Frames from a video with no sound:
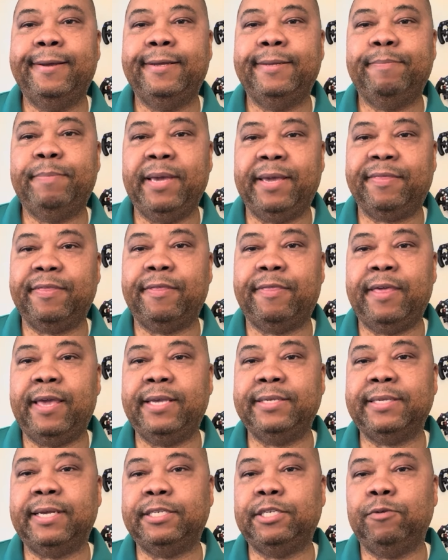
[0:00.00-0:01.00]
pick the
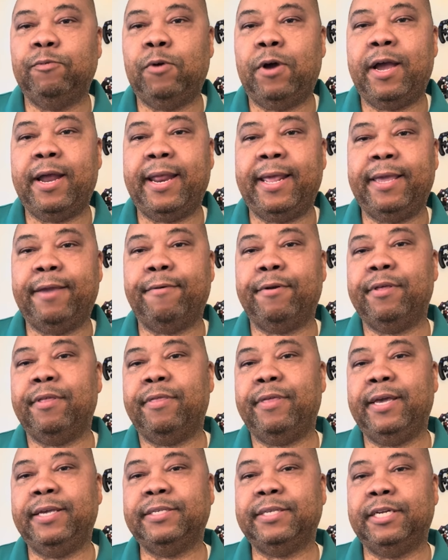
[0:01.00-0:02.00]
things that you want and get rid of the
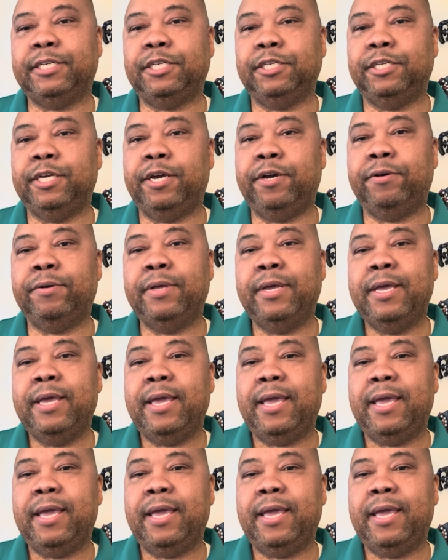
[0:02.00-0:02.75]
things that you don't.